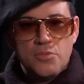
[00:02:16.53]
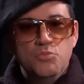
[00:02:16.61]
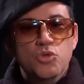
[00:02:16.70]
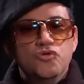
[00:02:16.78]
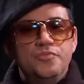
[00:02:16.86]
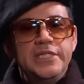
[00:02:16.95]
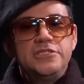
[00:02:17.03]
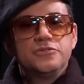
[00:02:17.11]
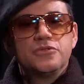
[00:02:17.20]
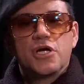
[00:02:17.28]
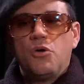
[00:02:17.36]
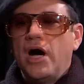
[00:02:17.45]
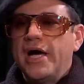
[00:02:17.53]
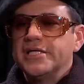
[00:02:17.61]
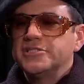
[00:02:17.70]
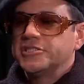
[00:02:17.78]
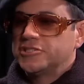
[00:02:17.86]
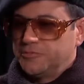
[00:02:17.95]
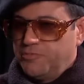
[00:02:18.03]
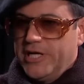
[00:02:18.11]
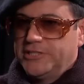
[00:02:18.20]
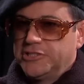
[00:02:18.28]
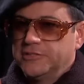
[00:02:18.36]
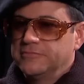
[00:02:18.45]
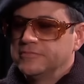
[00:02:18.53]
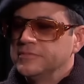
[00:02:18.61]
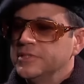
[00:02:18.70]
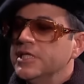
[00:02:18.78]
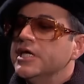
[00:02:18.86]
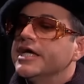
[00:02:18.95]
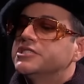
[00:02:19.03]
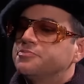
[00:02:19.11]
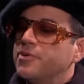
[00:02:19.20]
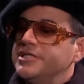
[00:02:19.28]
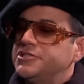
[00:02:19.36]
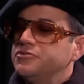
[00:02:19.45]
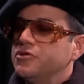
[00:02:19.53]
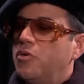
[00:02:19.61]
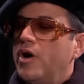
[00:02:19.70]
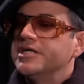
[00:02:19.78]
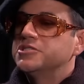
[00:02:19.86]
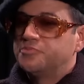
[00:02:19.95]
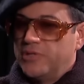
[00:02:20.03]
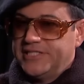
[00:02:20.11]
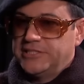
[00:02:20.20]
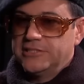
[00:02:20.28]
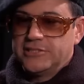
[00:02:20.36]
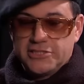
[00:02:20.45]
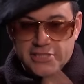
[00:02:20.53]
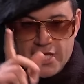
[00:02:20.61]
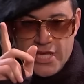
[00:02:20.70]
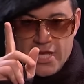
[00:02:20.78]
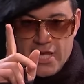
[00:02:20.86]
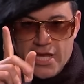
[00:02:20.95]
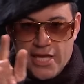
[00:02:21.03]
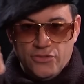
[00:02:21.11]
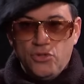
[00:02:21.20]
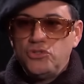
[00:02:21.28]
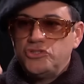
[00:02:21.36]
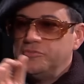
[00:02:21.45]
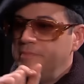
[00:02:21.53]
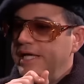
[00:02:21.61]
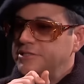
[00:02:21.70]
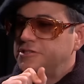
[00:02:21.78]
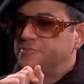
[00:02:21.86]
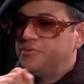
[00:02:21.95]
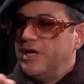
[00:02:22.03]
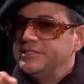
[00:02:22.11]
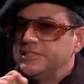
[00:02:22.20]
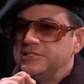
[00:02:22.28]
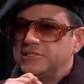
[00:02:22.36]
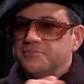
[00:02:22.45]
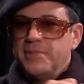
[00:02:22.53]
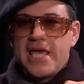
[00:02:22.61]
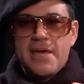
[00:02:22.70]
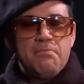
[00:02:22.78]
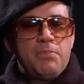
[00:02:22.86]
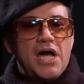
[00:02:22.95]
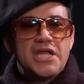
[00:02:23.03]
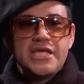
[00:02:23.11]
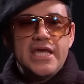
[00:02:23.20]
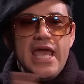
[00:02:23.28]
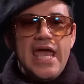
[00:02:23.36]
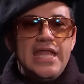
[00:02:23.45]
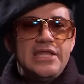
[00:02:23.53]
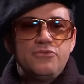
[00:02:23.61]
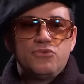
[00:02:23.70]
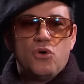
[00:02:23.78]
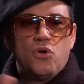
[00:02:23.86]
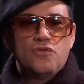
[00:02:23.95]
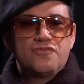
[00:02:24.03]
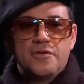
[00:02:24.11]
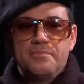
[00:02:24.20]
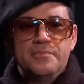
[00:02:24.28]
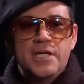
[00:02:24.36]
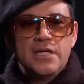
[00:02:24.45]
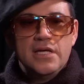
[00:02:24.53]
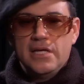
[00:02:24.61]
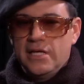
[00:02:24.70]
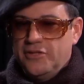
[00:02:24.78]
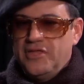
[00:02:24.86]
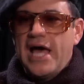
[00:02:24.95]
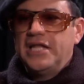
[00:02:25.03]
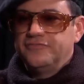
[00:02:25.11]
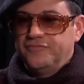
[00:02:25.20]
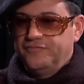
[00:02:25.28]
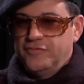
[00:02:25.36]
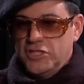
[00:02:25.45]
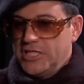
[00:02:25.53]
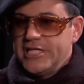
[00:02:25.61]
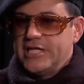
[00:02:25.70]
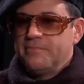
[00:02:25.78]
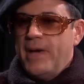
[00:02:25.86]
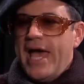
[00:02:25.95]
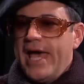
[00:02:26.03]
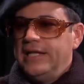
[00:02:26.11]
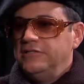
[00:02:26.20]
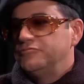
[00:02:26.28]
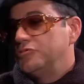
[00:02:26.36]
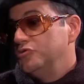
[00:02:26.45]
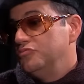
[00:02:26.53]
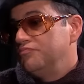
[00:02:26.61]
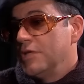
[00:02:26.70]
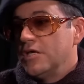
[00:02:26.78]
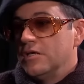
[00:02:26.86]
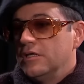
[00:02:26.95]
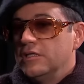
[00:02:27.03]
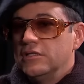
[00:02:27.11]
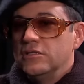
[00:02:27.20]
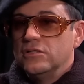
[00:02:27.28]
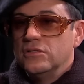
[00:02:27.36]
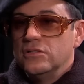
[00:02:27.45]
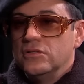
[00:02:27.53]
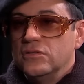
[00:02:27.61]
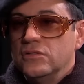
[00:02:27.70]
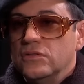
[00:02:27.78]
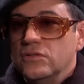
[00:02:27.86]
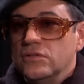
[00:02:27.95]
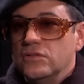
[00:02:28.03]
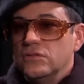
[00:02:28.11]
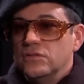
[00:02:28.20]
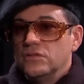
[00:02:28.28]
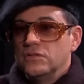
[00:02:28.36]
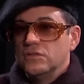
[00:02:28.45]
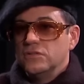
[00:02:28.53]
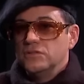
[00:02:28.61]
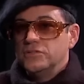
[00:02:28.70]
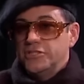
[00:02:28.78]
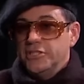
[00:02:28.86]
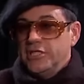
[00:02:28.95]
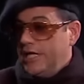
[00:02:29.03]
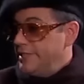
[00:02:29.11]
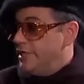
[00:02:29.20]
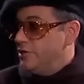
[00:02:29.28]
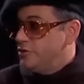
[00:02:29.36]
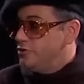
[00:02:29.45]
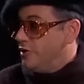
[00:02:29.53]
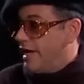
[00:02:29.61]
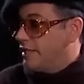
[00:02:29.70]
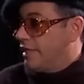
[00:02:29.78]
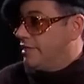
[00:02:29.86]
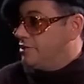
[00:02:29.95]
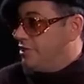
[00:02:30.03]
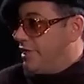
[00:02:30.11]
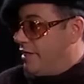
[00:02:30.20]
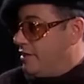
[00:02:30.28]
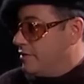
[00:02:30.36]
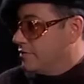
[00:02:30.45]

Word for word: Movement requires expression. Expression requires presence. And those who master presence may embody any role from that of leading man to. Can I, can I get up now? Did I tell you to act like a chair?